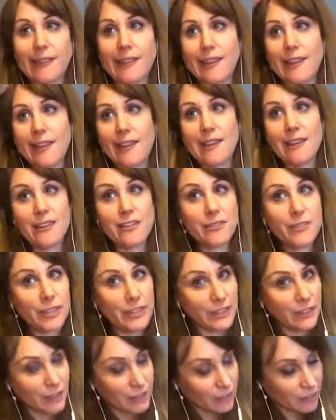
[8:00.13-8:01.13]

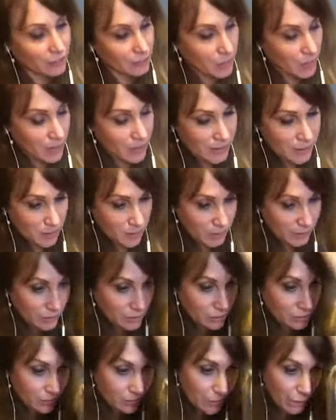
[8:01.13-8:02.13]
everything you can possibly do
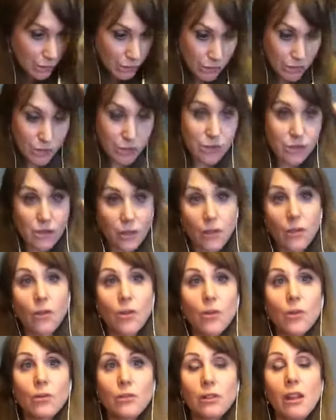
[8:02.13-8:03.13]
for so
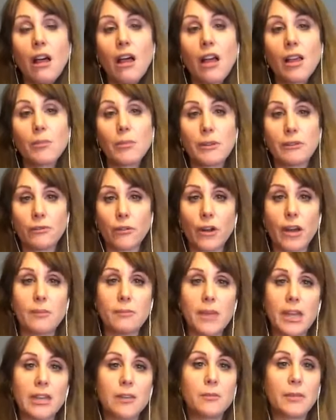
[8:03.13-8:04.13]
long before I met
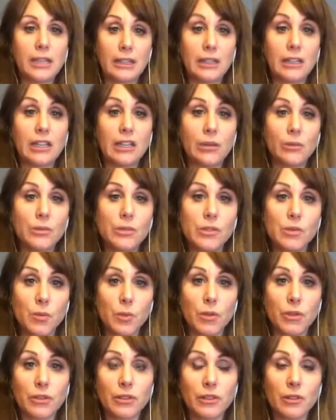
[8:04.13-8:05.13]
him. And he was
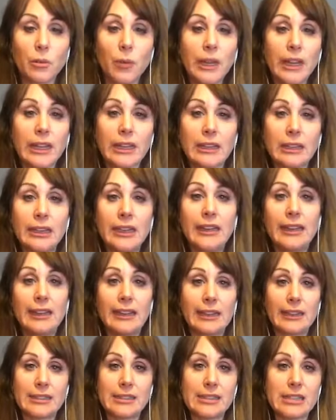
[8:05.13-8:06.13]
worth the wait,
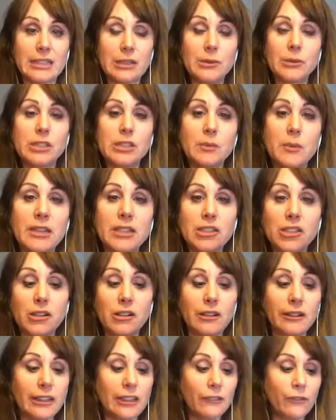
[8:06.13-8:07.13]
because he was special.
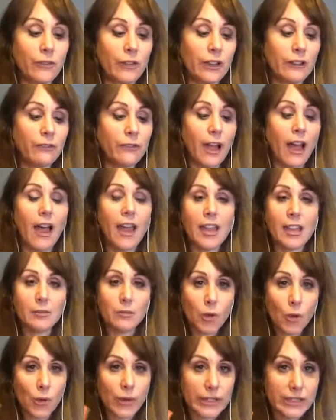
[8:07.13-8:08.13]
If I am
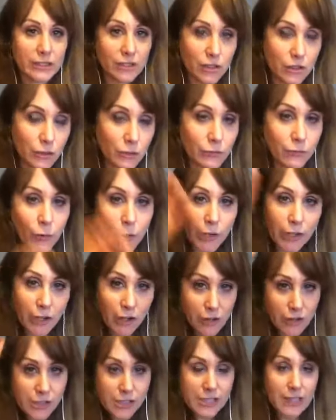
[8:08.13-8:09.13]
going to forego
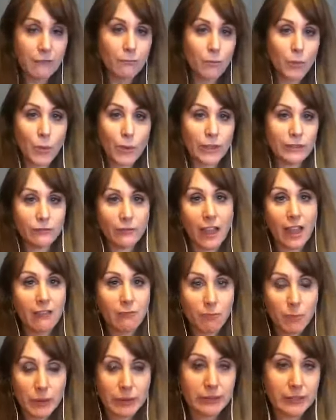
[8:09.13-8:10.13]
7.5
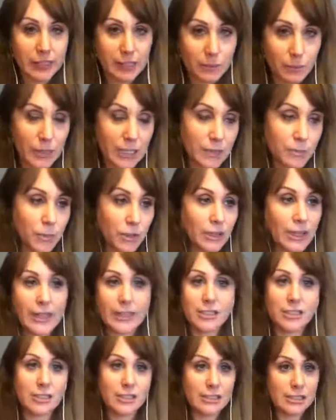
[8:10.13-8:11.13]
billion people,
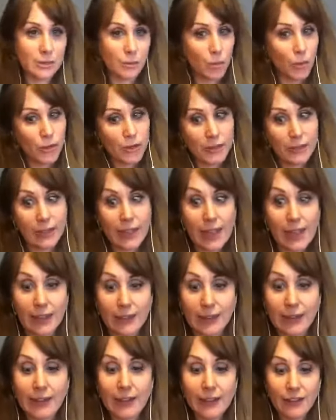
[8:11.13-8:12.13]
actually it's more than that,
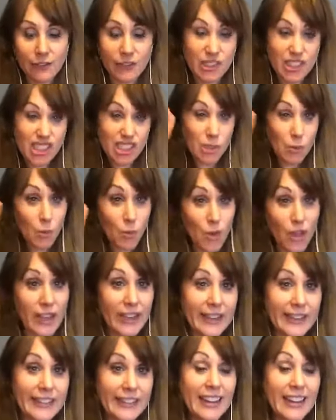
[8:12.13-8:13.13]
for just
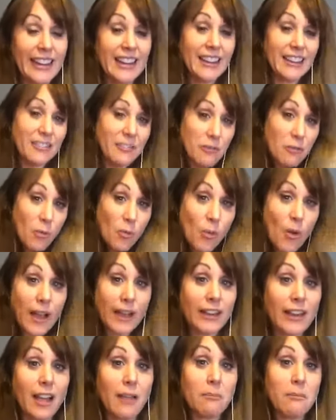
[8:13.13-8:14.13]
one, why
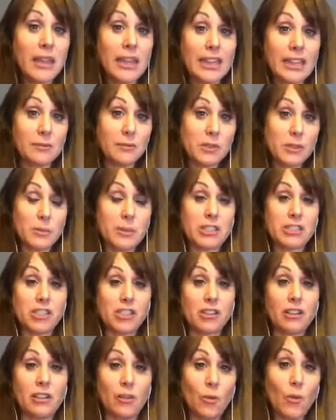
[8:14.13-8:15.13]
not make him
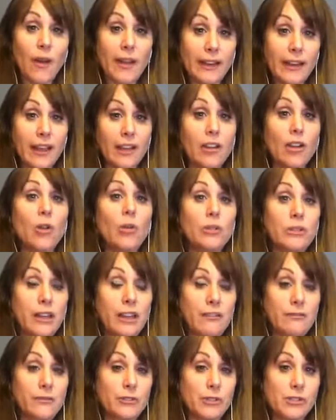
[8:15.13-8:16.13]
special? Why not hold out
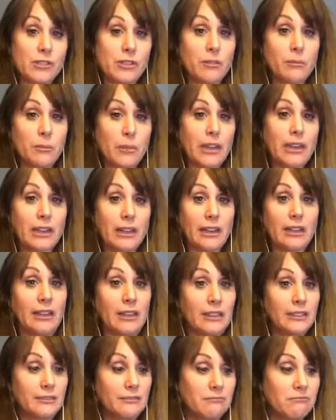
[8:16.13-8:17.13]
for somebody
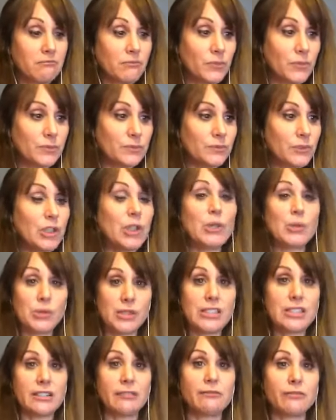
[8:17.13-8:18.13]
who's
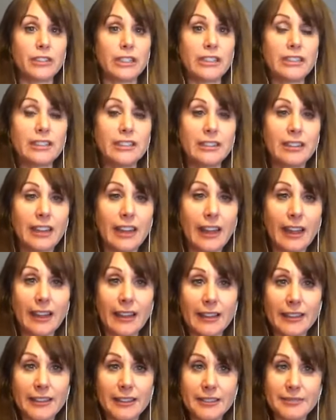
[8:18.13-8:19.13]
different?
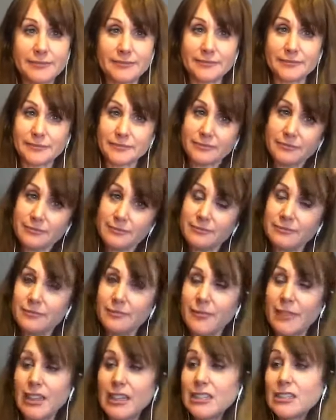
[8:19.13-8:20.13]
And
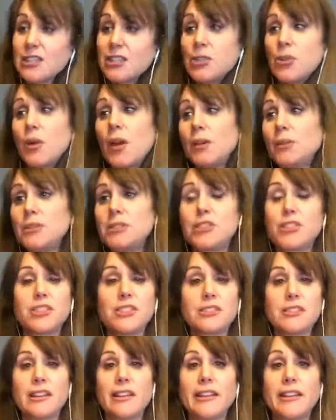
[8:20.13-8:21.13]
so I would just
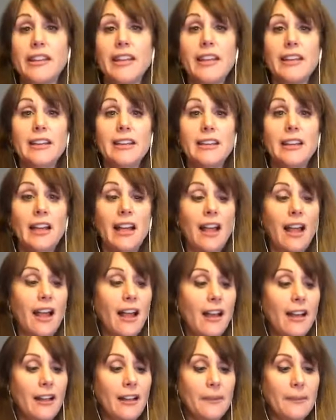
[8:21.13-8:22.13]
say,
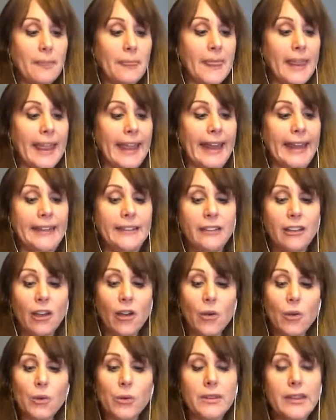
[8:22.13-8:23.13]
and I
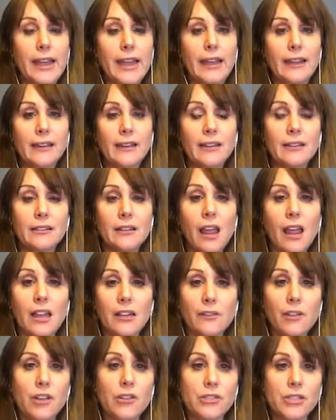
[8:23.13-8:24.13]
know that a lot of
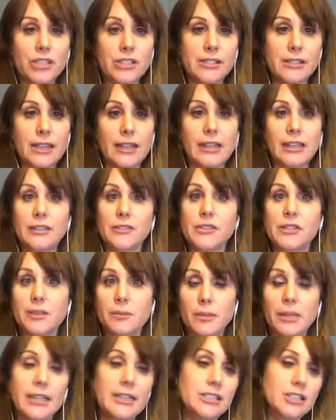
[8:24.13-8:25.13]
coaches say give
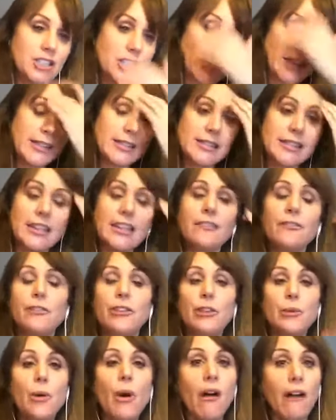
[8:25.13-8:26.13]
somebody a chance. And if
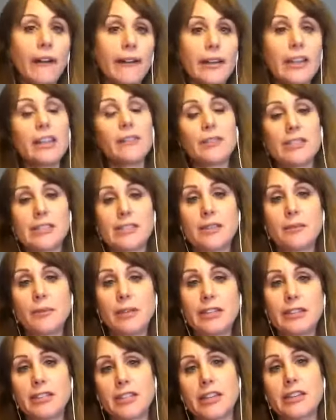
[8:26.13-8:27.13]
you aren't giving somebody a
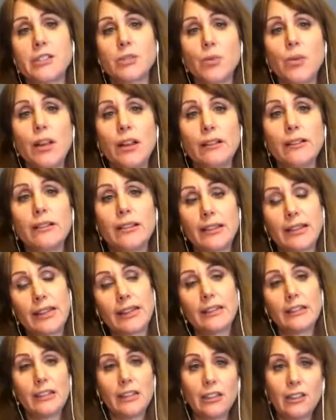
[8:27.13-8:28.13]
chance, well, then,
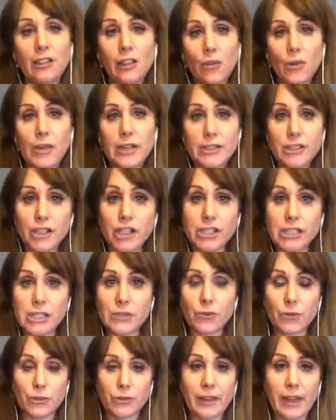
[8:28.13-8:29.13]
you know, adjust
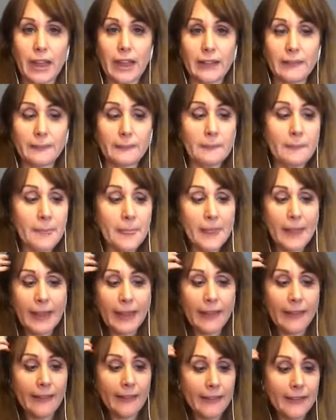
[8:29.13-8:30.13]
for that.
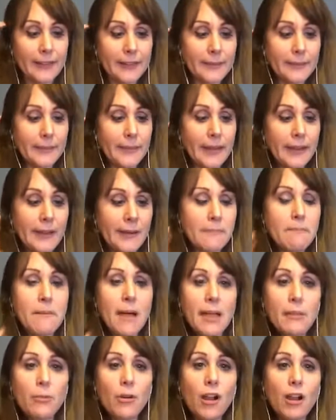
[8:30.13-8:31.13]
My
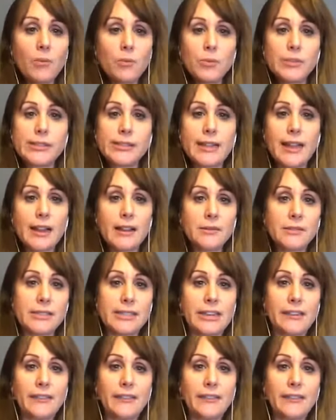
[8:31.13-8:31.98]
problem was that I was giving